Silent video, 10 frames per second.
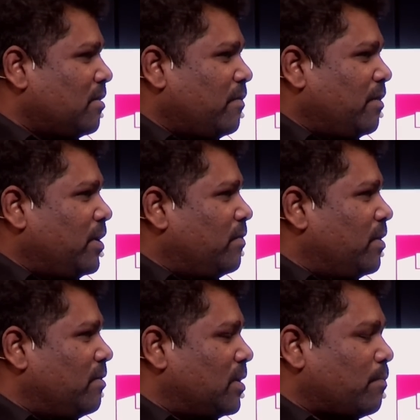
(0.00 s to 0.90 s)
we
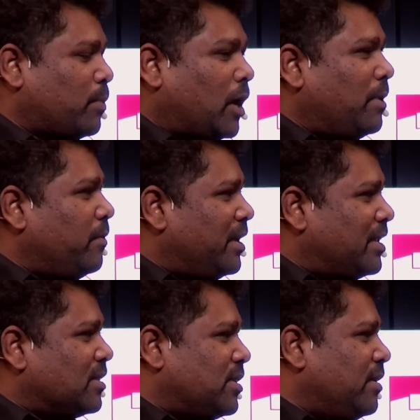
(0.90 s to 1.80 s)
will probably wait
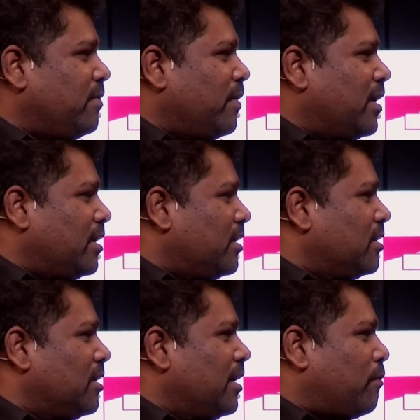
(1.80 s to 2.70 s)
and see when
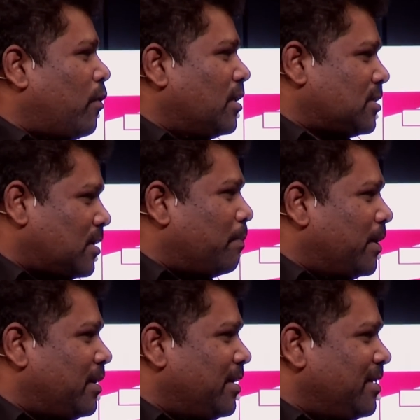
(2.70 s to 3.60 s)
it falls
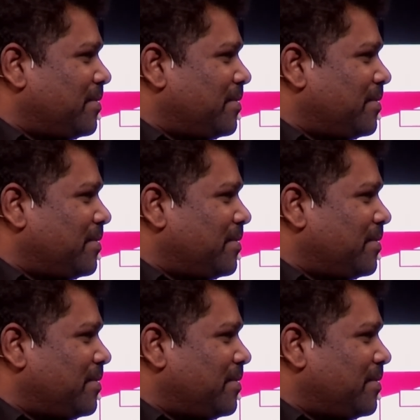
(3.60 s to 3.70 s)
completely.